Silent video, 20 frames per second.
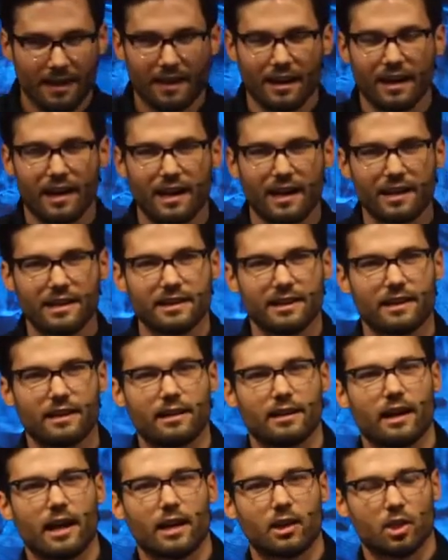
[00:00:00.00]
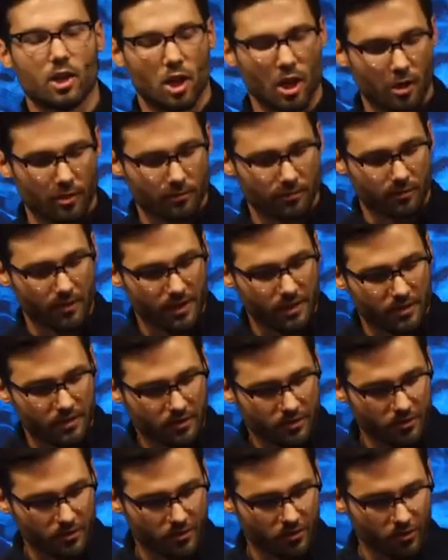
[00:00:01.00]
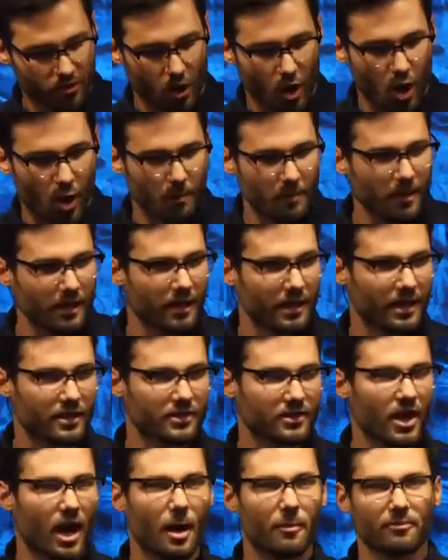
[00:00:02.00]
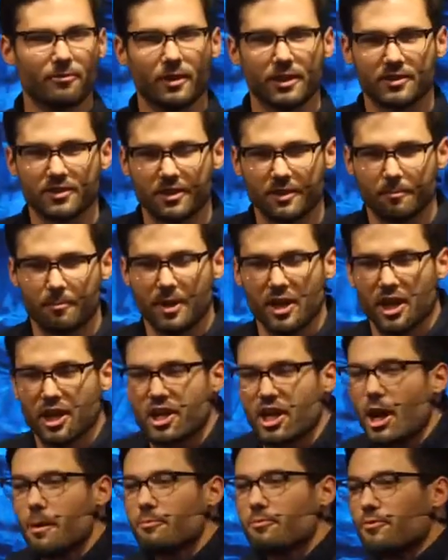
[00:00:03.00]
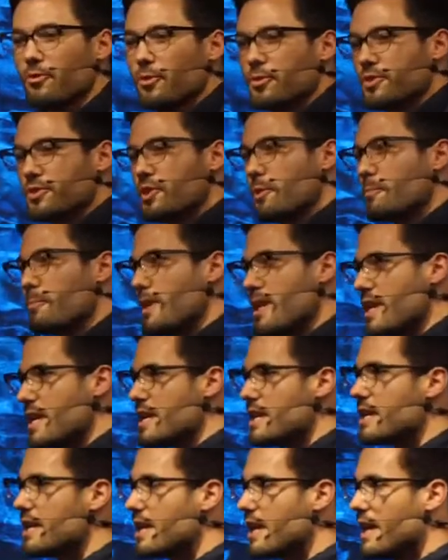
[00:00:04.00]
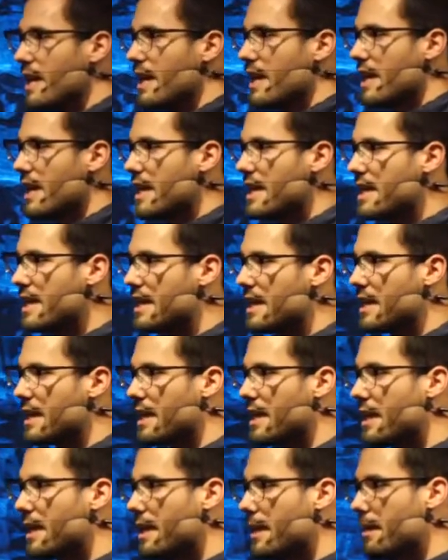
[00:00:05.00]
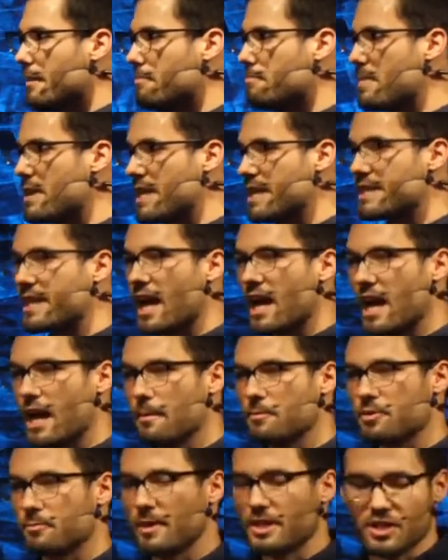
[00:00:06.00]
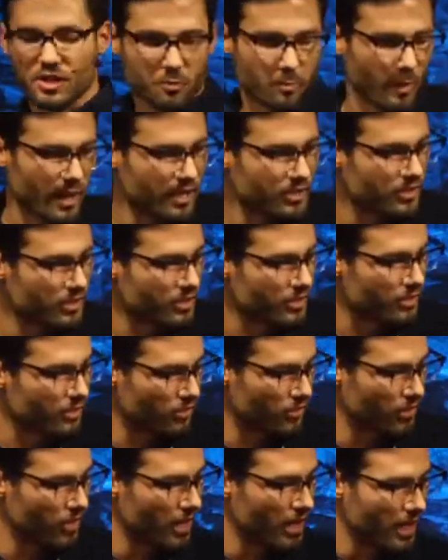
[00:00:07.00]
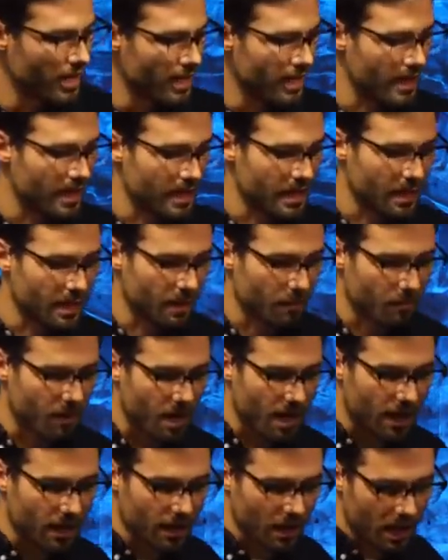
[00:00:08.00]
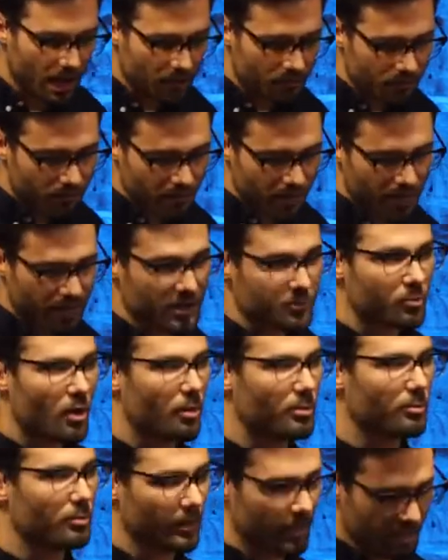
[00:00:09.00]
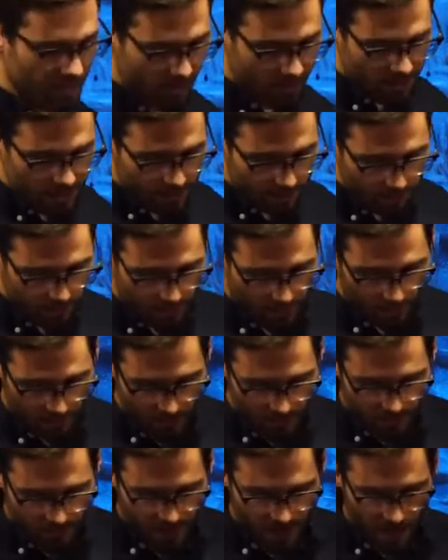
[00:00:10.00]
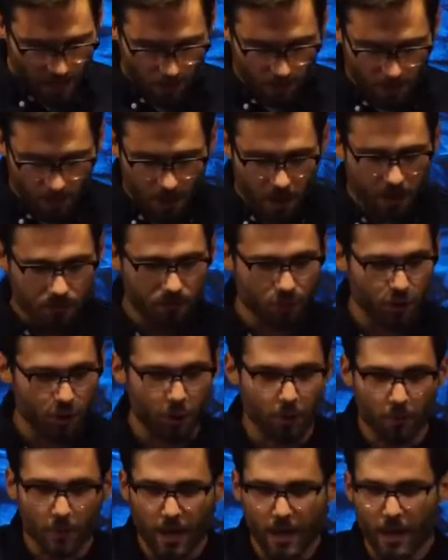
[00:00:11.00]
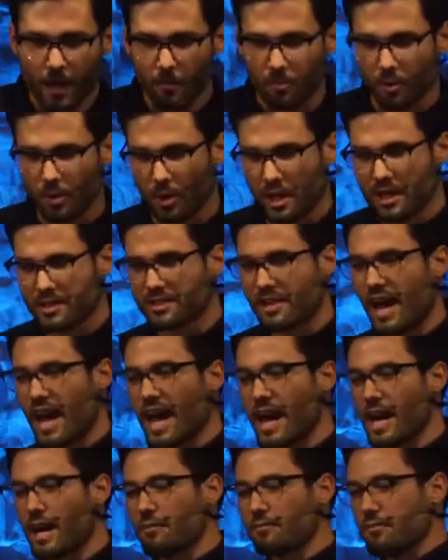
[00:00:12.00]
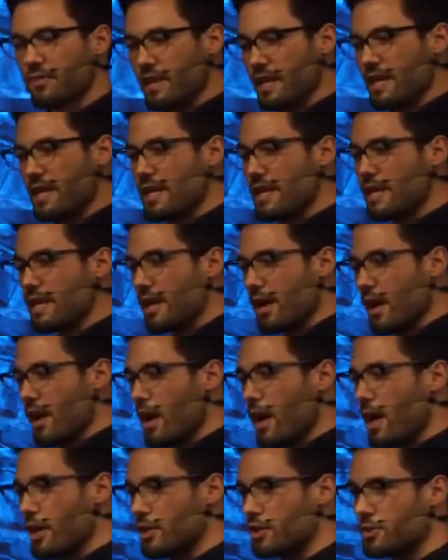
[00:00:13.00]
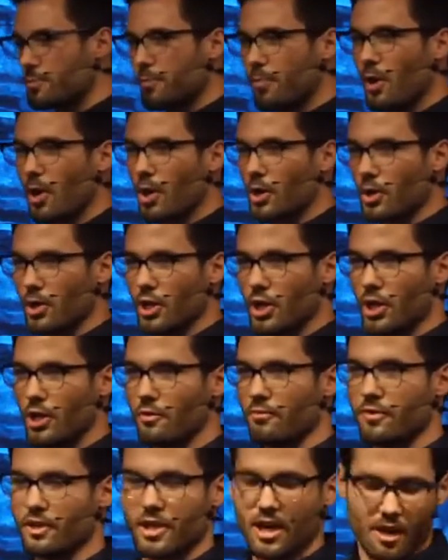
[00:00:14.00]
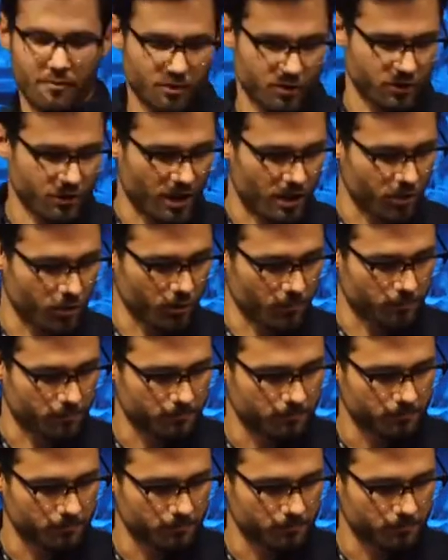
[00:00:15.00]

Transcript: I love this psalm. It's been a comfort to me in many times and many spaces in my life, and it's probably been the same for you. But let's have the honest part of the conversation.